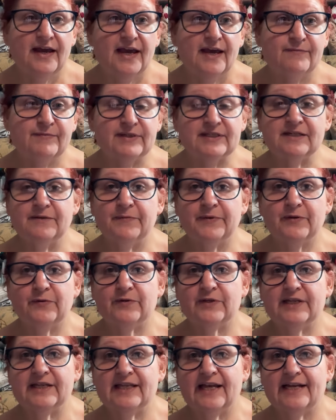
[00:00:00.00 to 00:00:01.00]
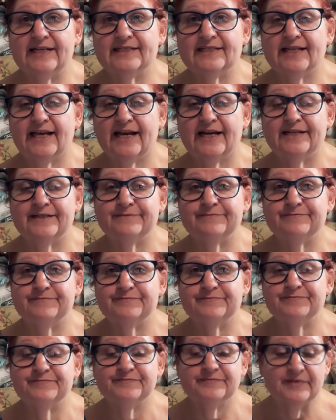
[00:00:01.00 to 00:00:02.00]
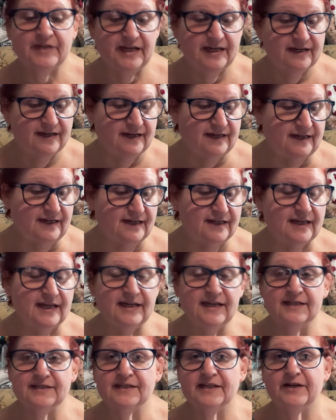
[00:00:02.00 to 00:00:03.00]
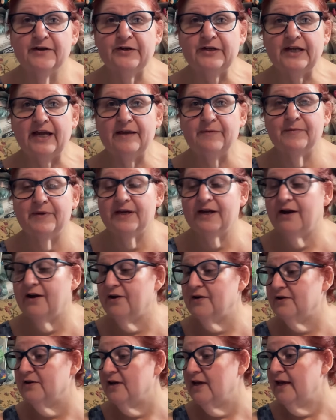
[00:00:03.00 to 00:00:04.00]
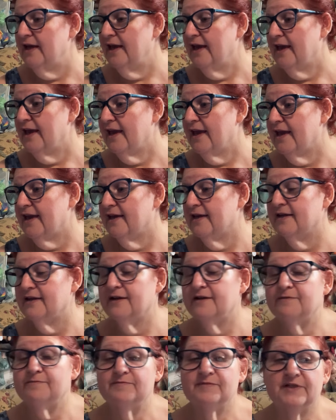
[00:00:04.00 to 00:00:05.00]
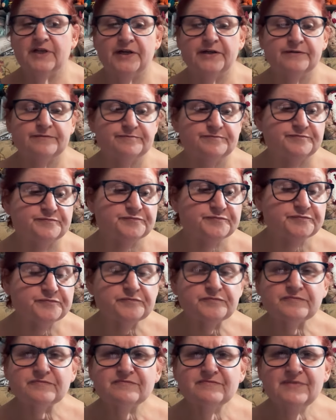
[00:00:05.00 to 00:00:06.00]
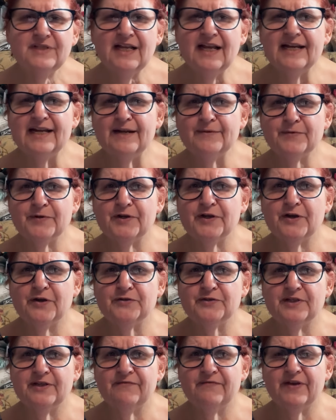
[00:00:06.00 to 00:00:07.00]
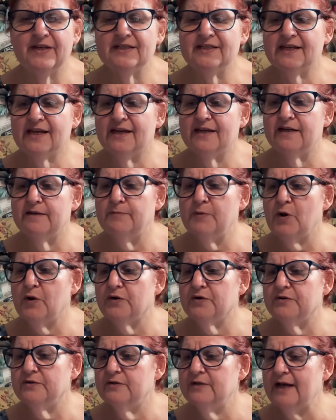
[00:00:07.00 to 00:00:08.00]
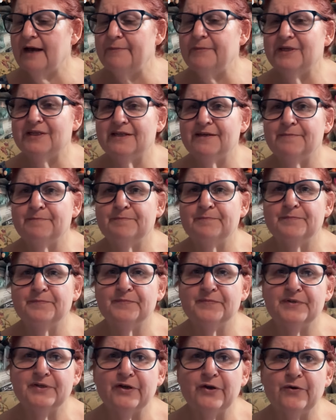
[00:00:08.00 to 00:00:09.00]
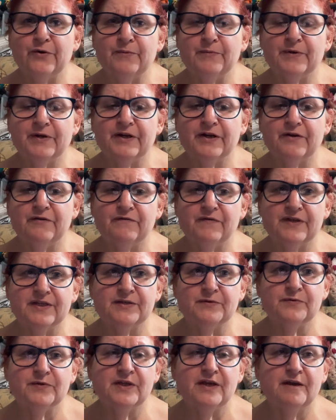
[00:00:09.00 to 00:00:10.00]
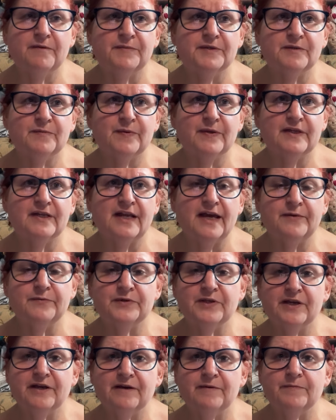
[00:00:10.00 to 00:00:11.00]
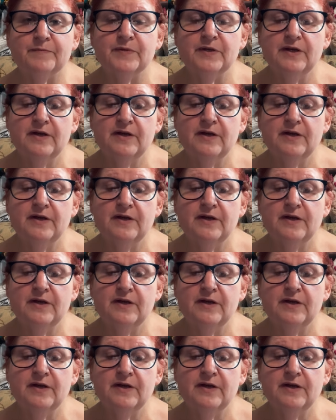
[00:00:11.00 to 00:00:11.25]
My stomach really likes that. It, it, it doesn't irritate me at all. And um, so, and I'm going to go see Vince again tomorrow. I miss him. So I'm going to go visit with him and spend the day with him.